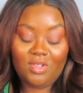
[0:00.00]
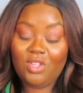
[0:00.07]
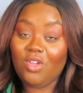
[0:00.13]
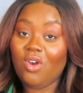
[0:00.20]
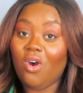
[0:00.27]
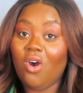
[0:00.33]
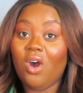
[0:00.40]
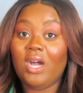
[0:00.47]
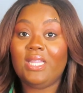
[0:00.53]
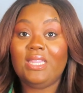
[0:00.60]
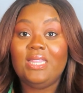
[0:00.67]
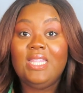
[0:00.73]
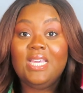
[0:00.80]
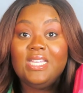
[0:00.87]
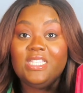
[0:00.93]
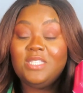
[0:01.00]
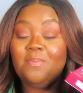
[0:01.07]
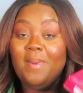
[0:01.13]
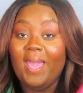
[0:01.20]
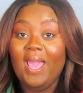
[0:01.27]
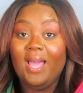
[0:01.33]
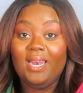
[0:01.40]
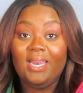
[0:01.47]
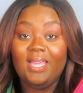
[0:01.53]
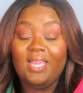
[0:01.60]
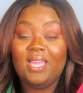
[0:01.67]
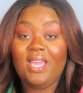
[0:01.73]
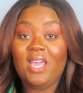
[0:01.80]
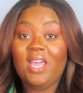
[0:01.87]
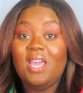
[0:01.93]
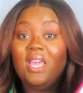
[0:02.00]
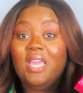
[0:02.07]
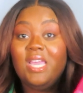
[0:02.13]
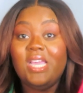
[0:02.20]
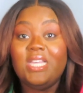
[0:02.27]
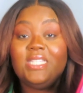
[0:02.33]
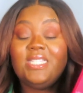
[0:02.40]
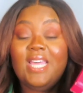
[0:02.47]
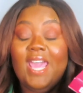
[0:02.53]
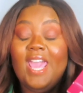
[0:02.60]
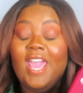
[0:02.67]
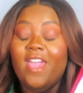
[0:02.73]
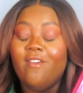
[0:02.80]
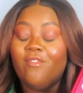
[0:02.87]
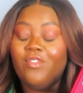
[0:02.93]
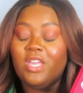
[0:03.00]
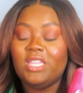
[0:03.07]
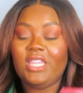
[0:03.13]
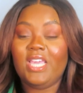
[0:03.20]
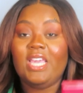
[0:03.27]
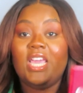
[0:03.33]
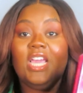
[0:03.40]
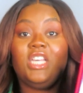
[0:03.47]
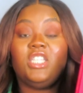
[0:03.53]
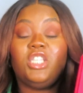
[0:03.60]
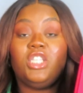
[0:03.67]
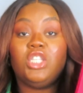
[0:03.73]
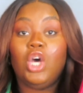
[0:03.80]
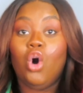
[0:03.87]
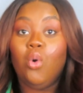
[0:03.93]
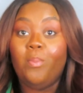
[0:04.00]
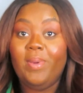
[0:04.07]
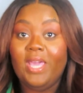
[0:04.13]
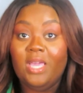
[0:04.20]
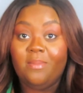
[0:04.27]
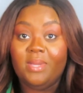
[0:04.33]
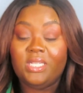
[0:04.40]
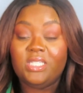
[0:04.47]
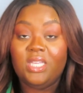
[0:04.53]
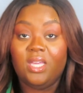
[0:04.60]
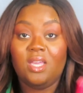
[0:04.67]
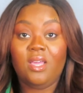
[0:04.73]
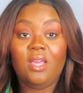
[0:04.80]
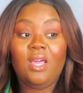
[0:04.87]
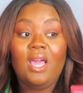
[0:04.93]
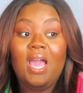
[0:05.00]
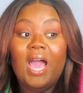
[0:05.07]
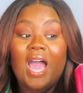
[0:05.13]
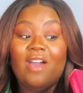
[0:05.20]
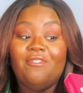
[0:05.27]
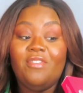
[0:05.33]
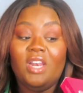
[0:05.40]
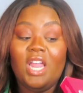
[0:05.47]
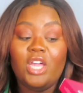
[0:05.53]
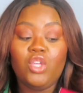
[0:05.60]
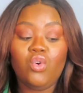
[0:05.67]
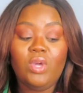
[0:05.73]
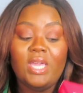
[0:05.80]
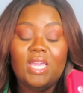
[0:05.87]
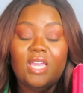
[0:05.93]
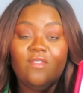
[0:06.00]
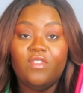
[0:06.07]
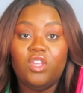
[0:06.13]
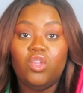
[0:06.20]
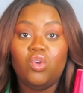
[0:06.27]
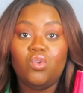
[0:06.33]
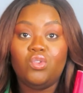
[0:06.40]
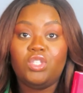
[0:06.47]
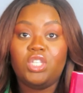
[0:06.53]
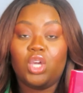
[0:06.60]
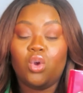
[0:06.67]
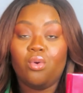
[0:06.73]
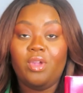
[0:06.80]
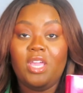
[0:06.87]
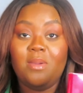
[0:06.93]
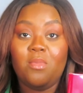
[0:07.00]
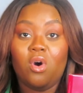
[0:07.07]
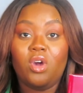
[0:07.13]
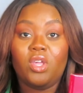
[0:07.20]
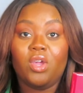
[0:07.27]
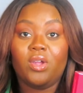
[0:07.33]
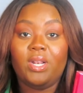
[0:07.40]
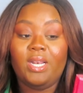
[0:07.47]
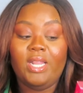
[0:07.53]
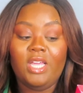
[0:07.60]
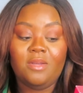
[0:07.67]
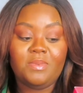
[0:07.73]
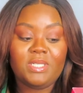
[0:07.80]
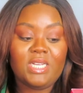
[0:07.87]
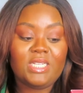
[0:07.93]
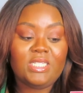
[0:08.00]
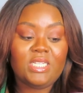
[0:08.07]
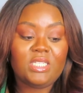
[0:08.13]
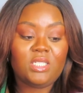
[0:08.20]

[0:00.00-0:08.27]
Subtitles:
Y'all, this palette is everything. It's so pigmented. I feel like you can even use the cream on your lips, because